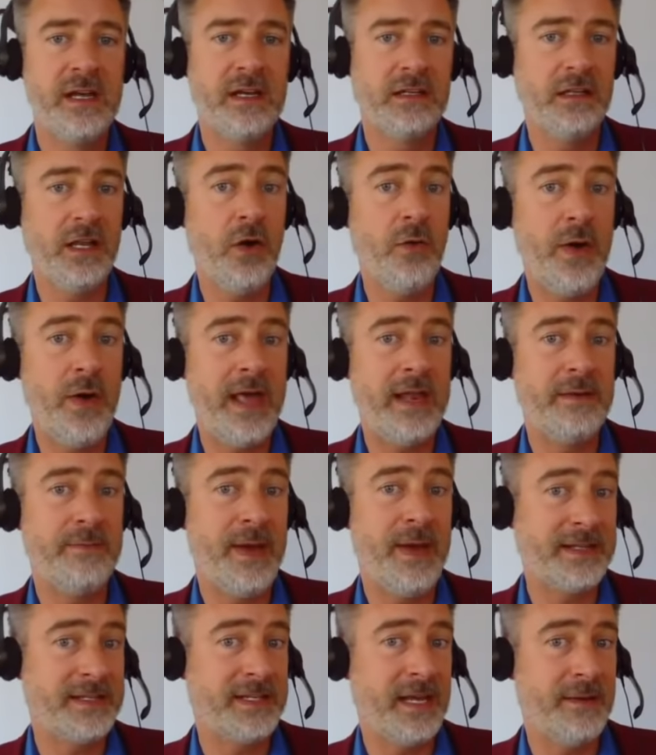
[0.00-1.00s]
low end
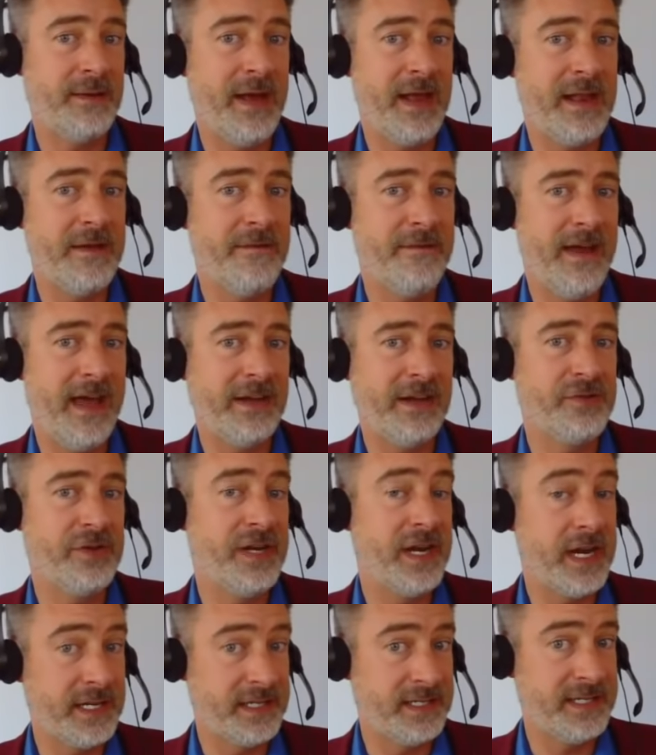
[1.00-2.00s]
Mexican manufacturing
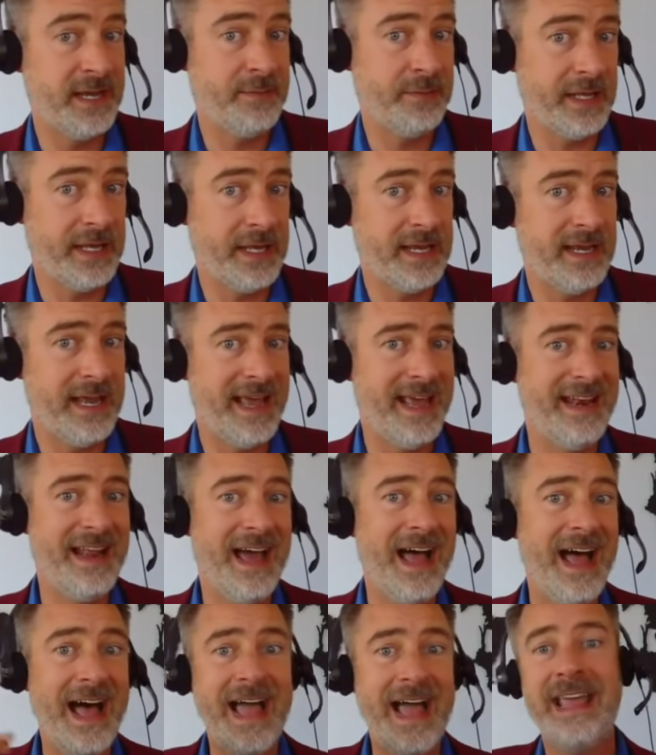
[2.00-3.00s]
and assembly and
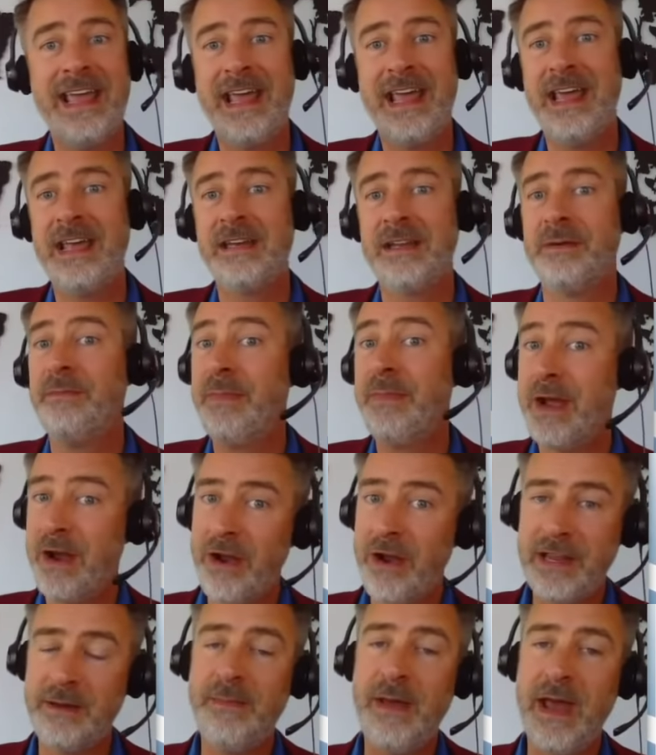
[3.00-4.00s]
high end
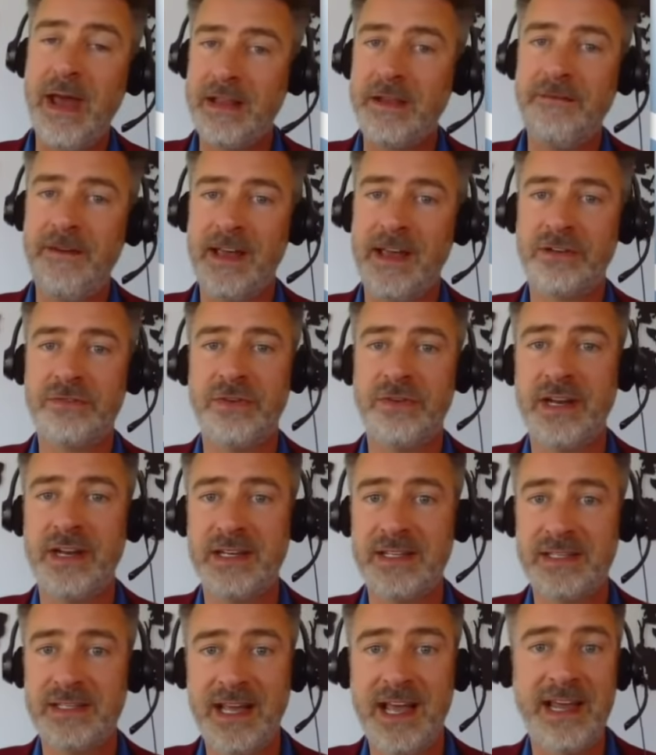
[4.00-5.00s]
American manufacturing and
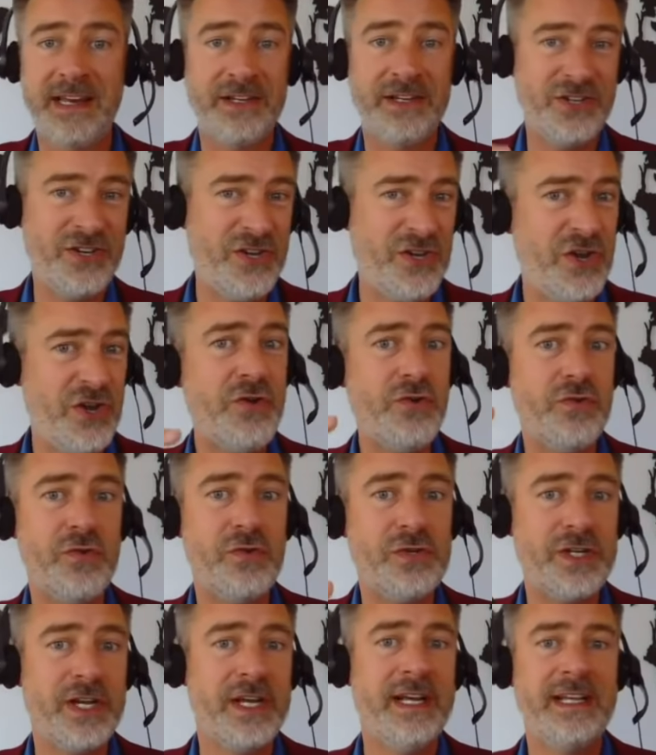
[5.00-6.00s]
design is
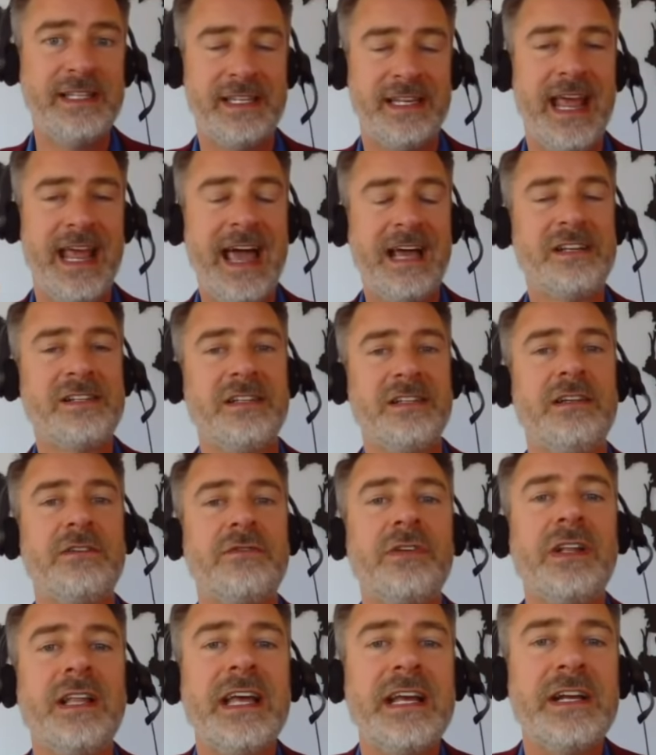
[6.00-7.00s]
huge. It's an excellent
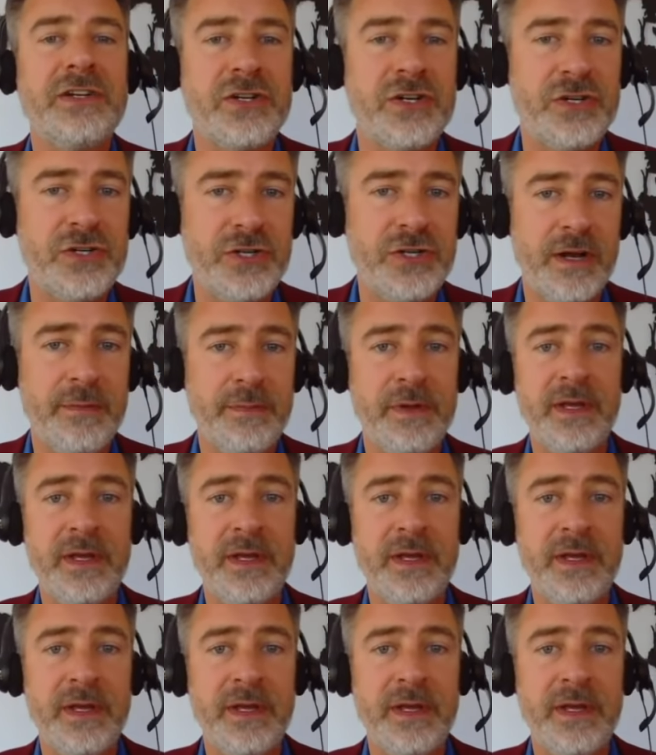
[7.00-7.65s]
relationship.